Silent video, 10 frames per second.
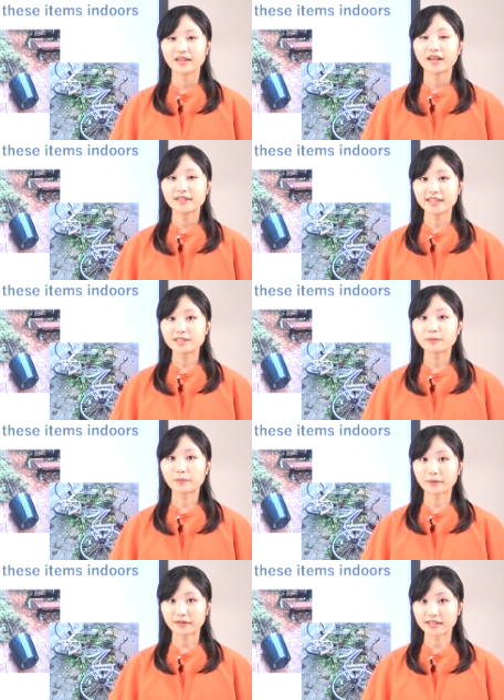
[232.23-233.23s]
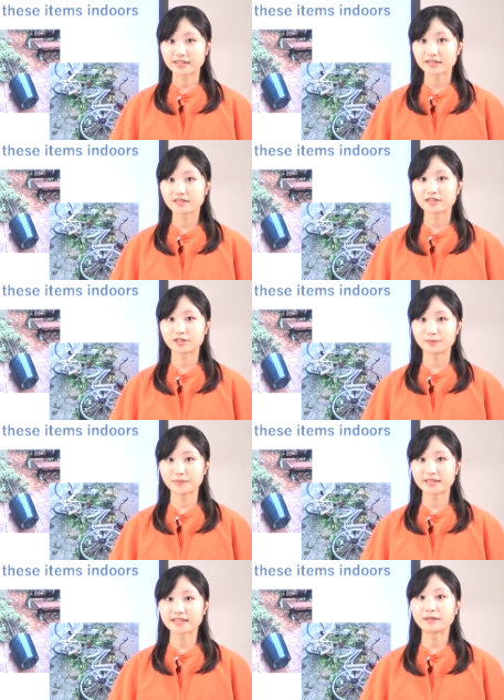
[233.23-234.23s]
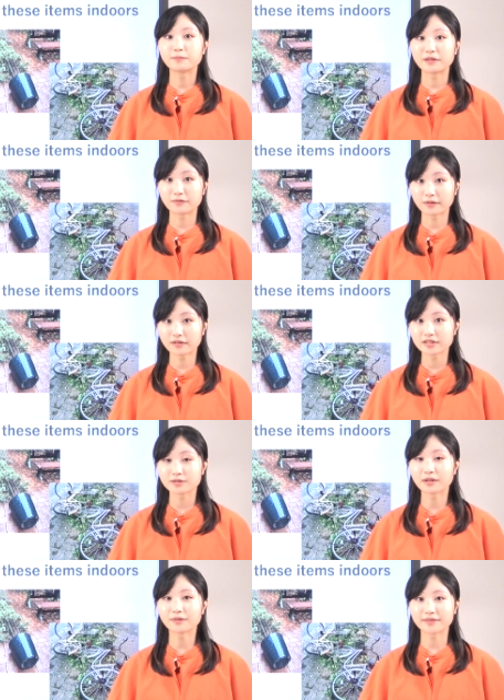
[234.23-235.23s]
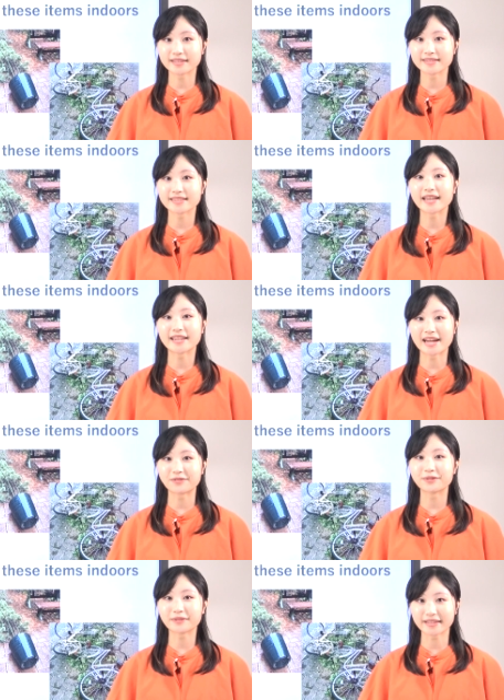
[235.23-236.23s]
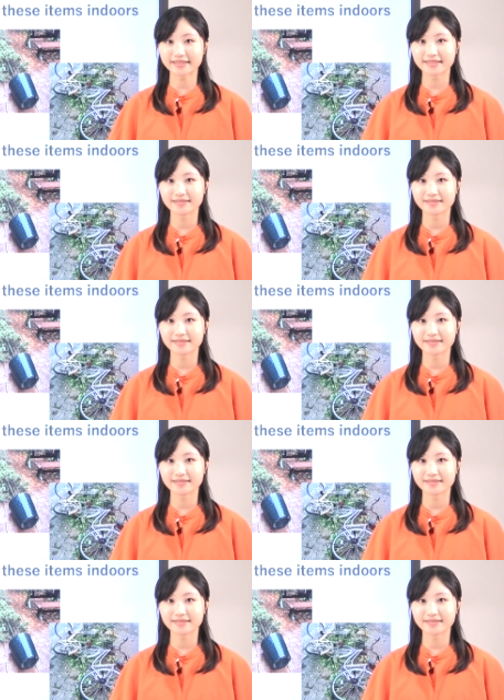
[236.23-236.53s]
These preparations should be done before strong winds and heavy rains.